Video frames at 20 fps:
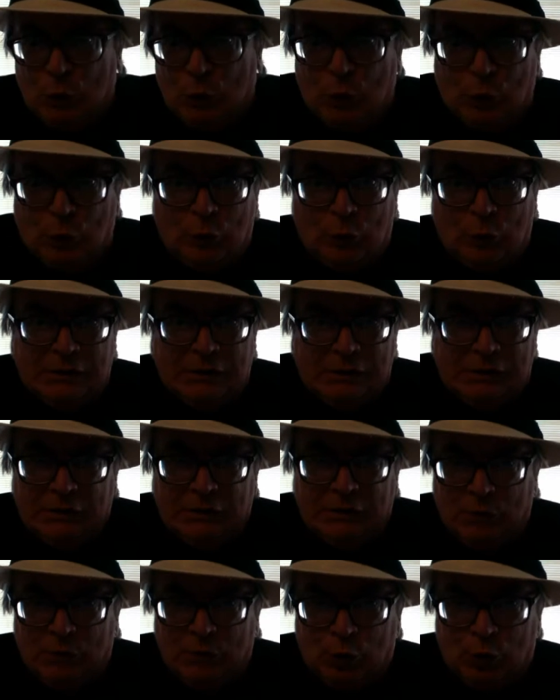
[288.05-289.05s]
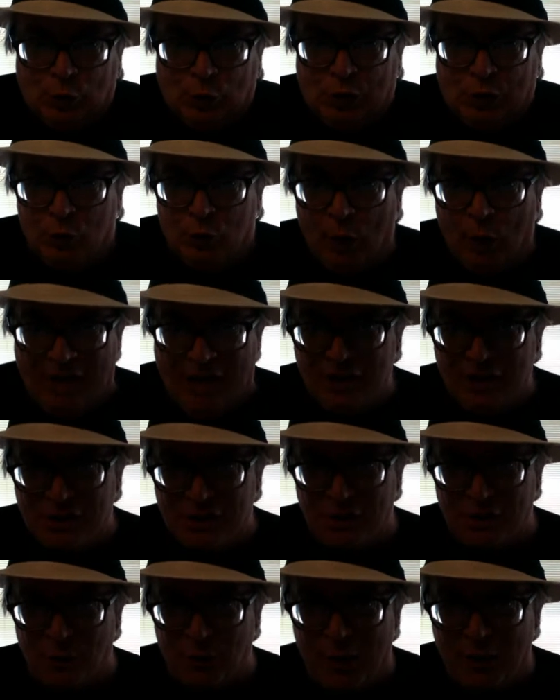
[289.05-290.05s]
ooh, ooh, a
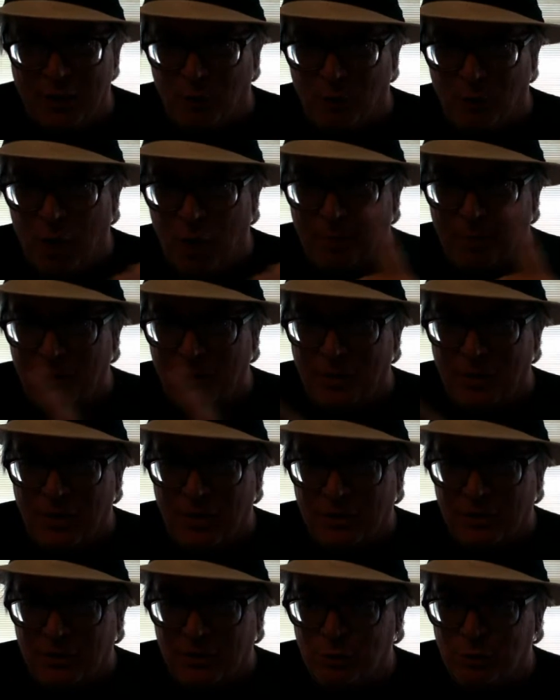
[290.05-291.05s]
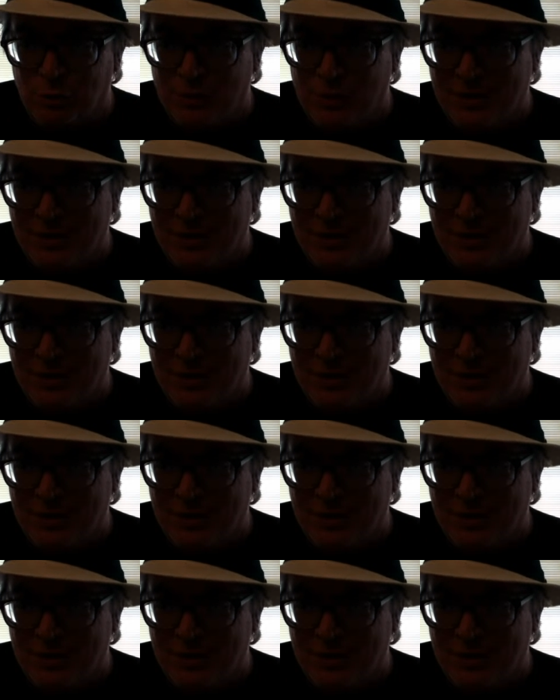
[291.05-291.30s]
raging red Whopper Ooh,